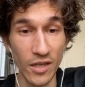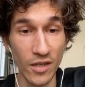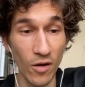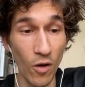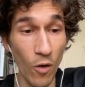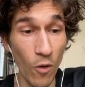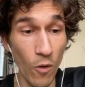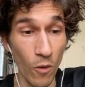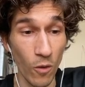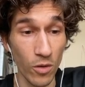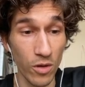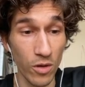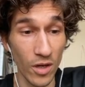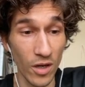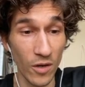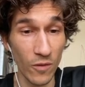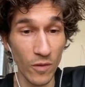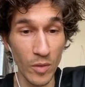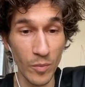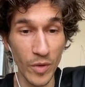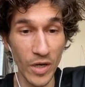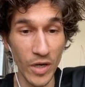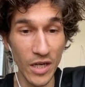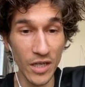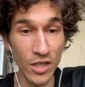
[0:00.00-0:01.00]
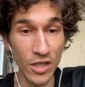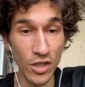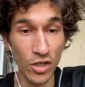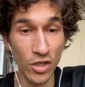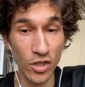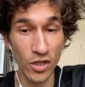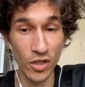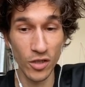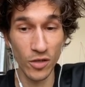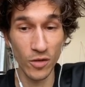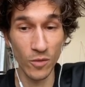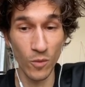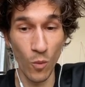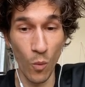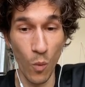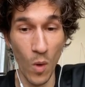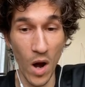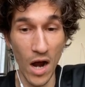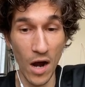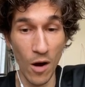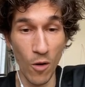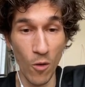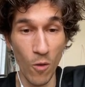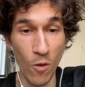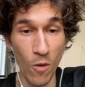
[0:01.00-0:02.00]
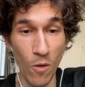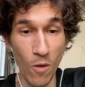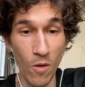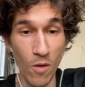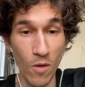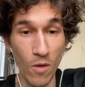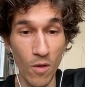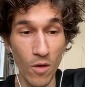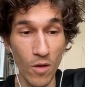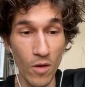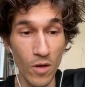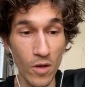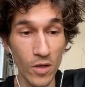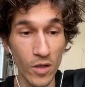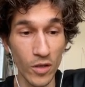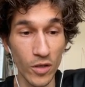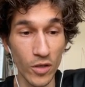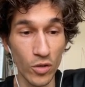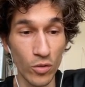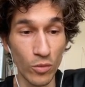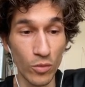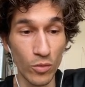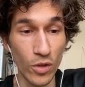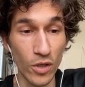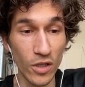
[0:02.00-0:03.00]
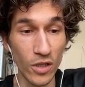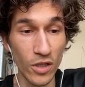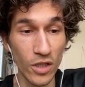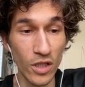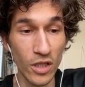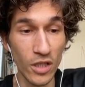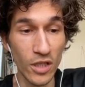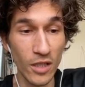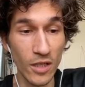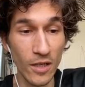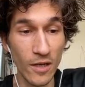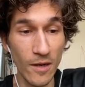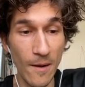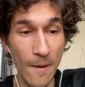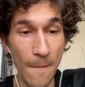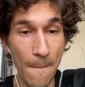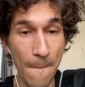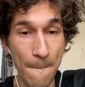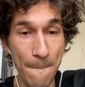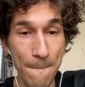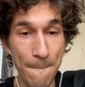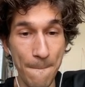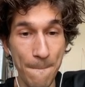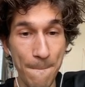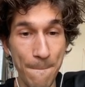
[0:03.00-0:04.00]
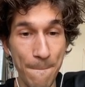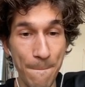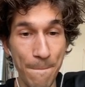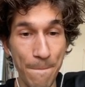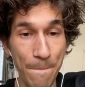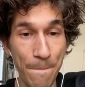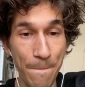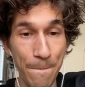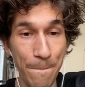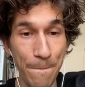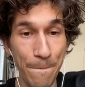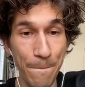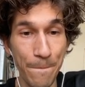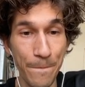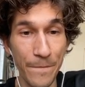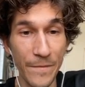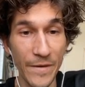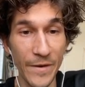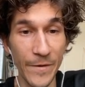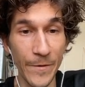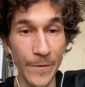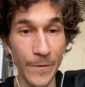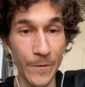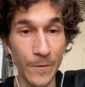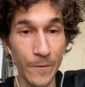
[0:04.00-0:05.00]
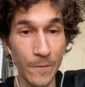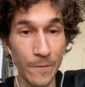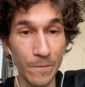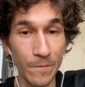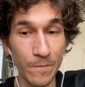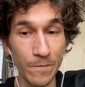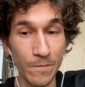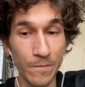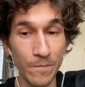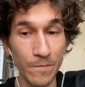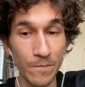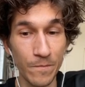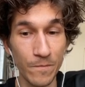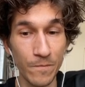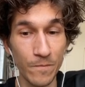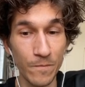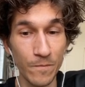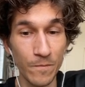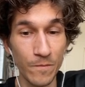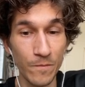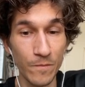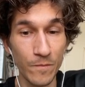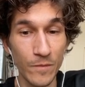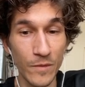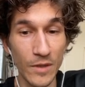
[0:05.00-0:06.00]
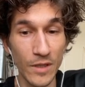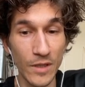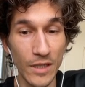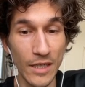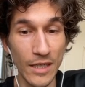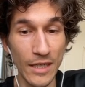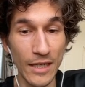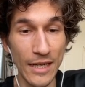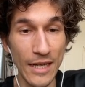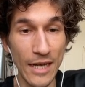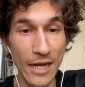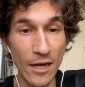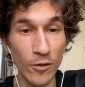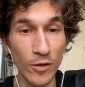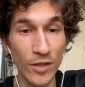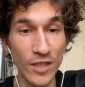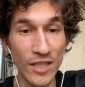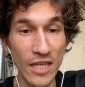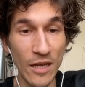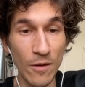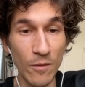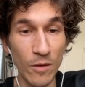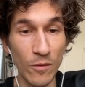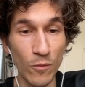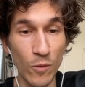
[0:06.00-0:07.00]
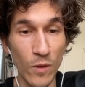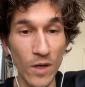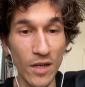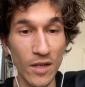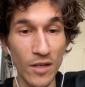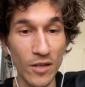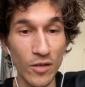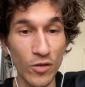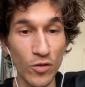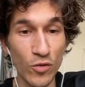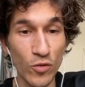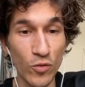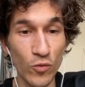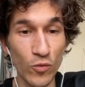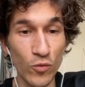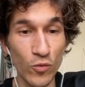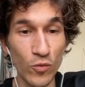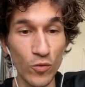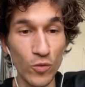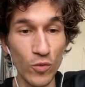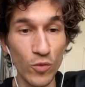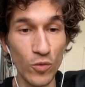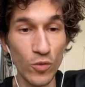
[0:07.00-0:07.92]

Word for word: Oh, thank you very much. Wow. Let's do this. Good. And now seven. One, two.